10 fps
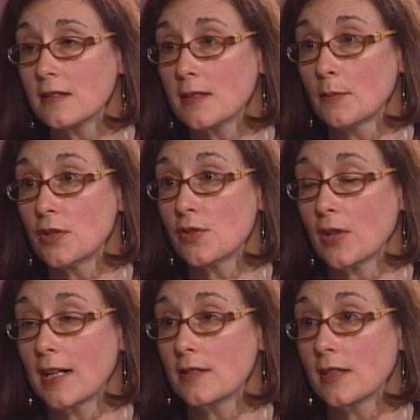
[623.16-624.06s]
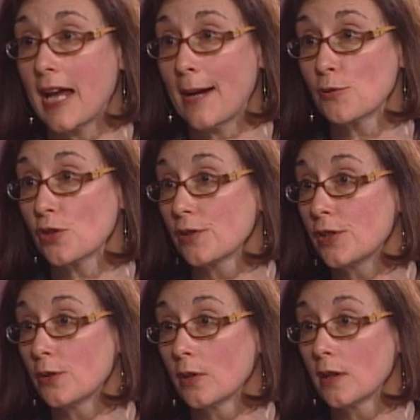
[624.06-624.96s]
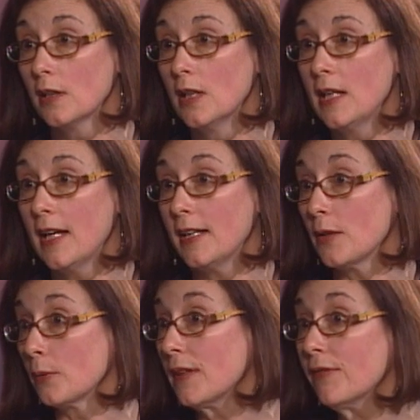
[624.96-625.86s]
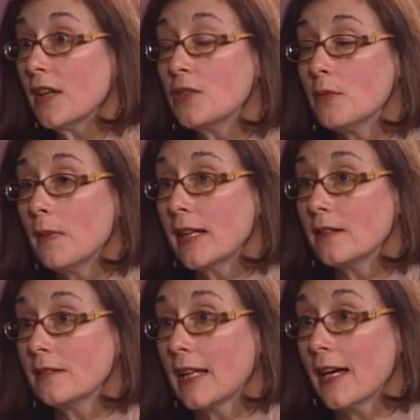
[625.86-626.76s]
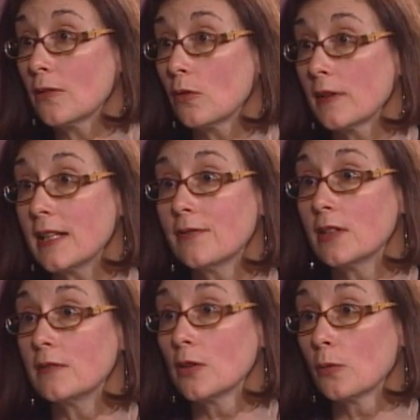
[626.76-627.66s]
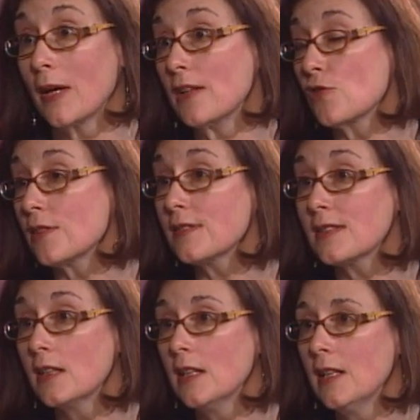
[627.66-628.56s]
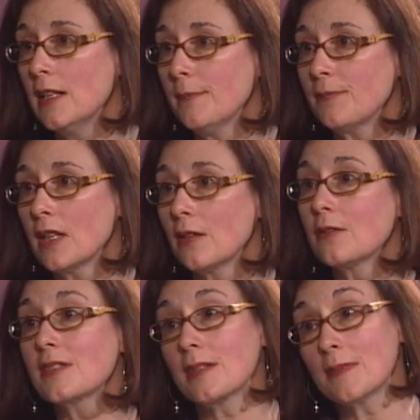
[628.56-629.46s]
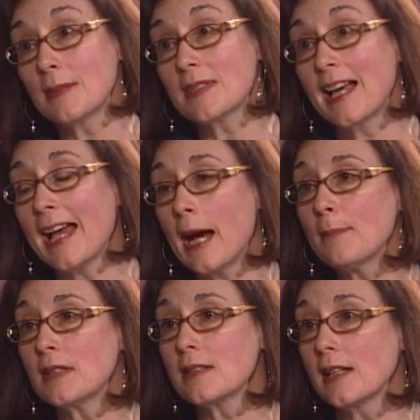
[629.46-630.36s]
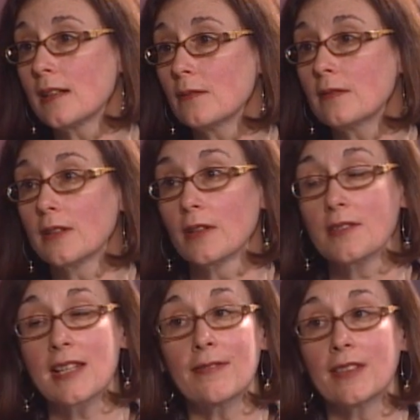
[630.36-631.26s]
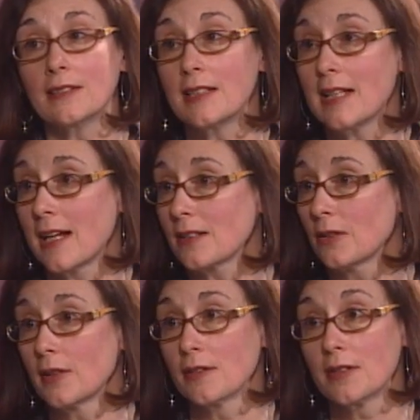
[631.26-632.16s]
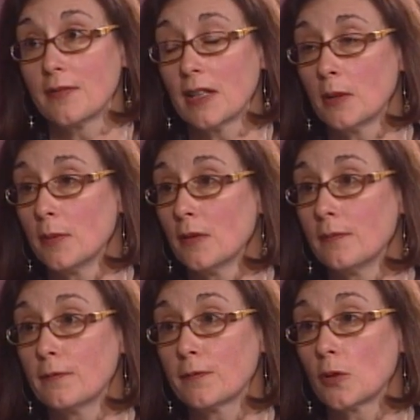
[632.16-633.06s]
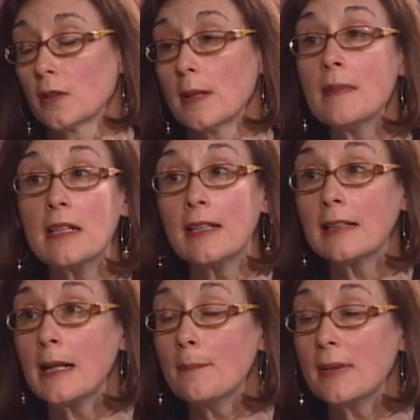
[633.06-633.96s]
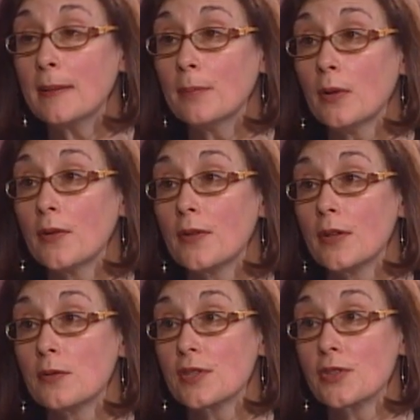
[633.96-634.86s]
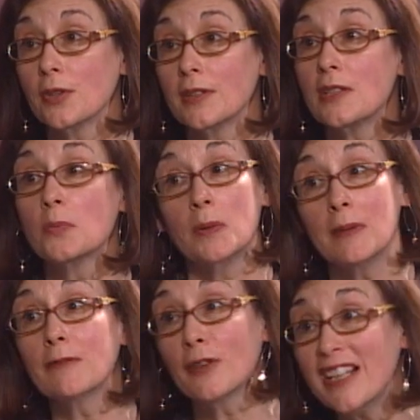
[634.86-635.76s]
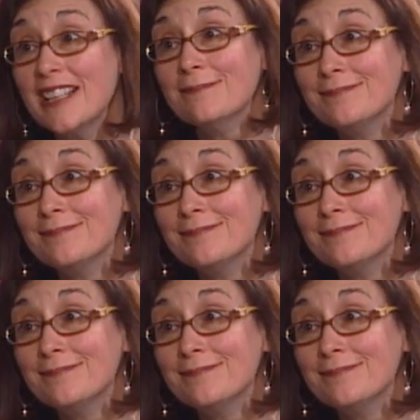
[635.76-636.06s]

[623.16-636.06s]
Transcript: and someone's trying to capture your any refund you might get or even your wages you know sometimes that happens and there are definitely tax lawyers available for limited income people those attorneys would be free